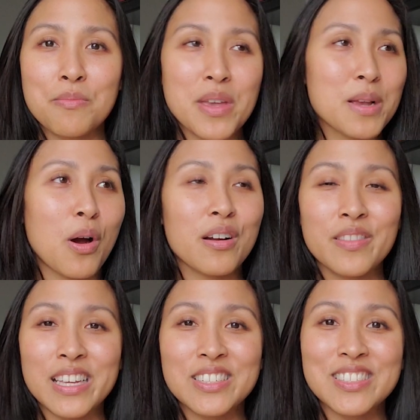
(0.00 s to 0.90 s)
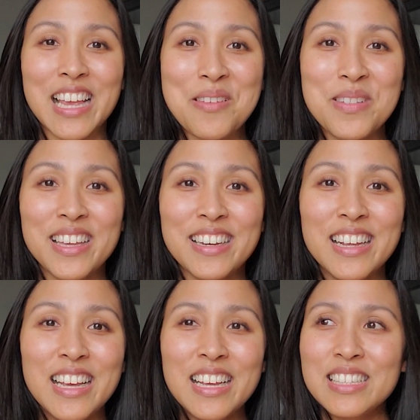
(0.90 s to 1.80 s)
big part of the entertainment.
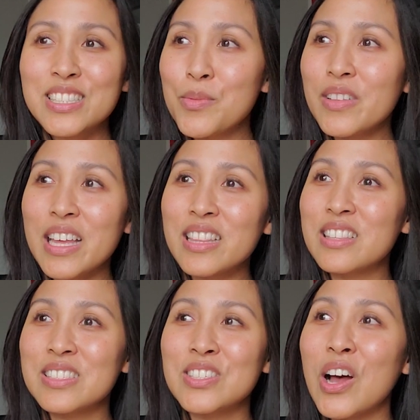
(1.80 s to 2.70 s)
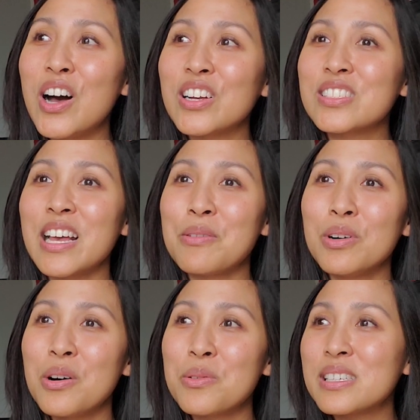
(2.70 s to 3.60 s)
Some of like the songs that will
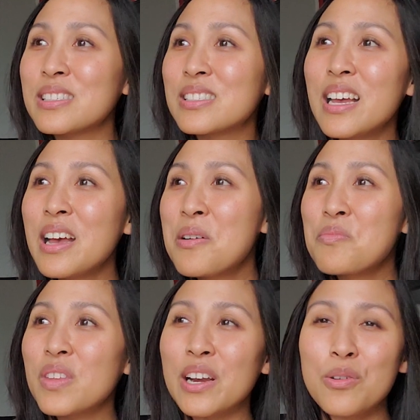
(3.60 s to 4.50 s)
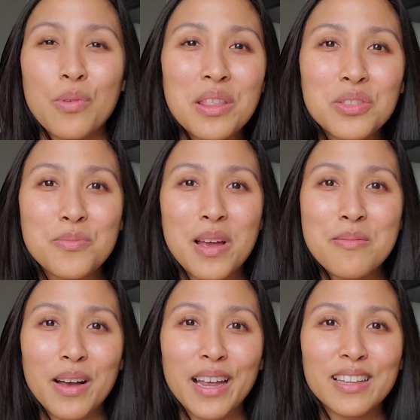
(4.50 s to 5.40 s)
always kind of run through my
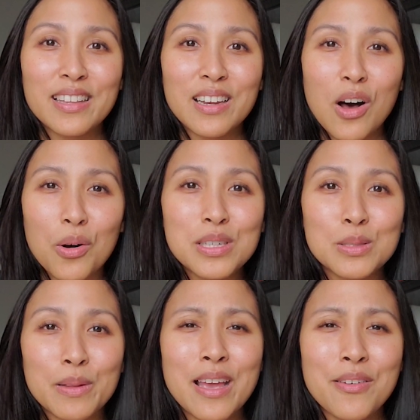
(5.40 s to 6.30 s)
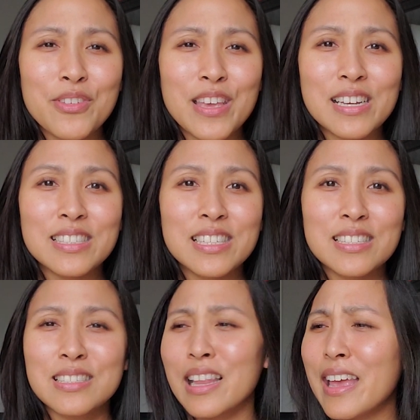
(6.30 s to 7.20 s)
mind that always play at
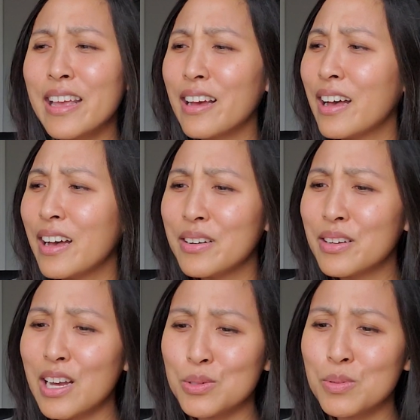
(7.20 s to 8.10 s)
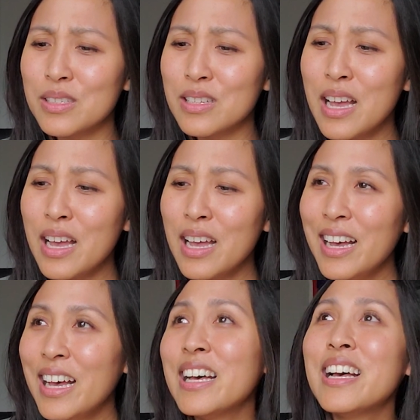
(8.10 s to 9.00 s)
fiestas, like uh, gosh, what? A,
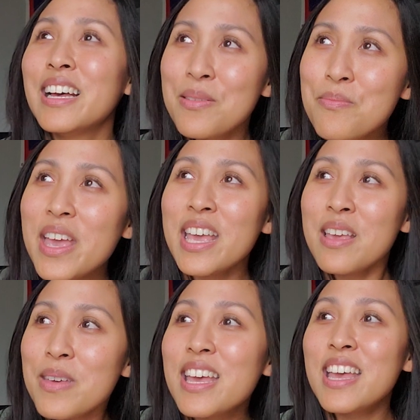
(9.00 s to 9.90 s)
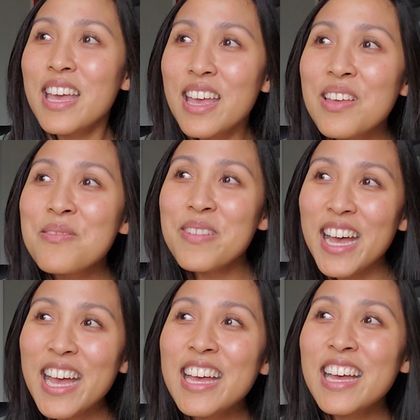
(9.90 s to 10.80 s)
honey baby,
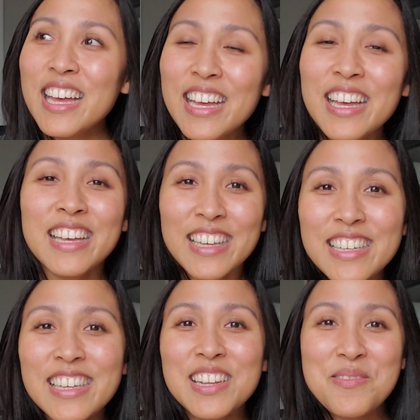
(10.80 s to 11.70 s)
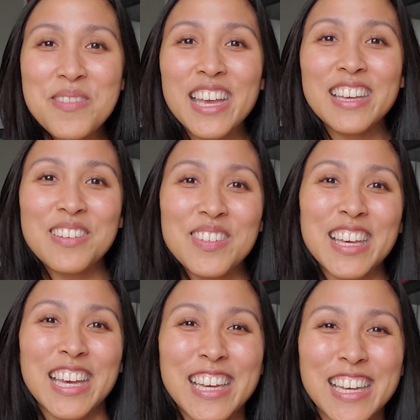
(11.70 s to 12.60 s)
my honey
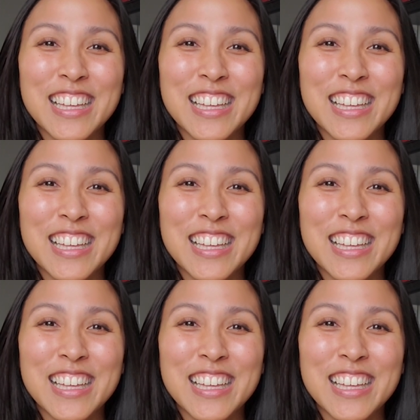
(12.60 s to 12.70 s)
baby.